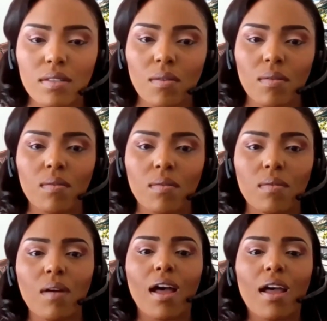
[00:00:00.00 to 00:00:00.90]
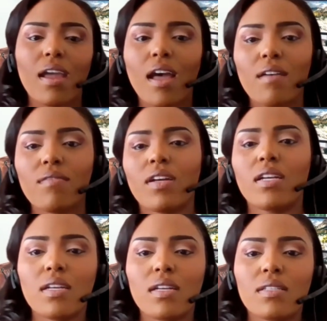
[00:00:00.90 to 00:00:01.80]
So I have
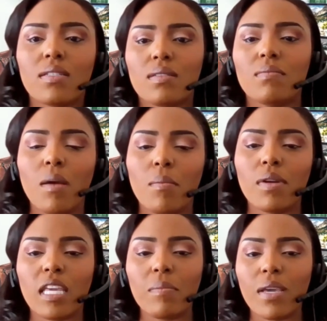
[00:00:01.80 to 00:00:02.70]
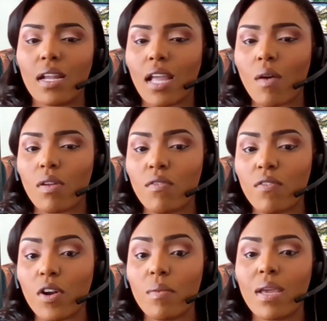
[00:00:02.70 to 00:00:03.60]
a bookkeeping and accounting
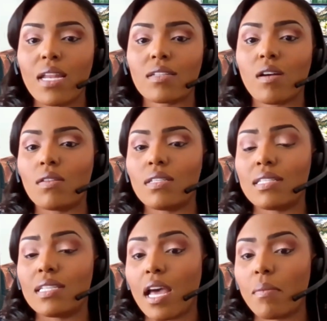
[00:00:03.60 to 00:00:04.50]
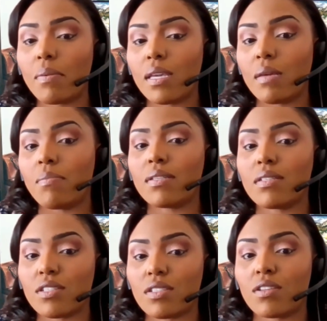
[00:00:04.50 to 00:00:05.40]
firm, and it's called ZIP
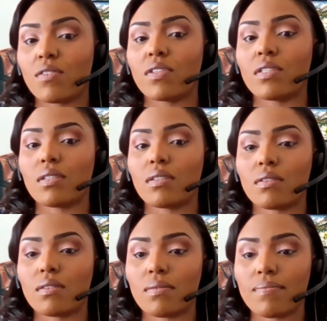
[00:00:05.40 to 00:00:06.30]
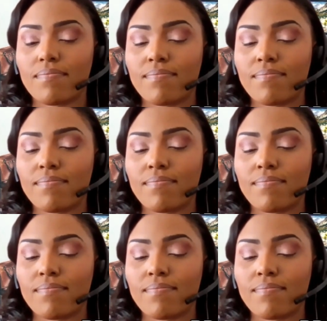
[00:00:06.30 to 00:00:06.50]
Business Services.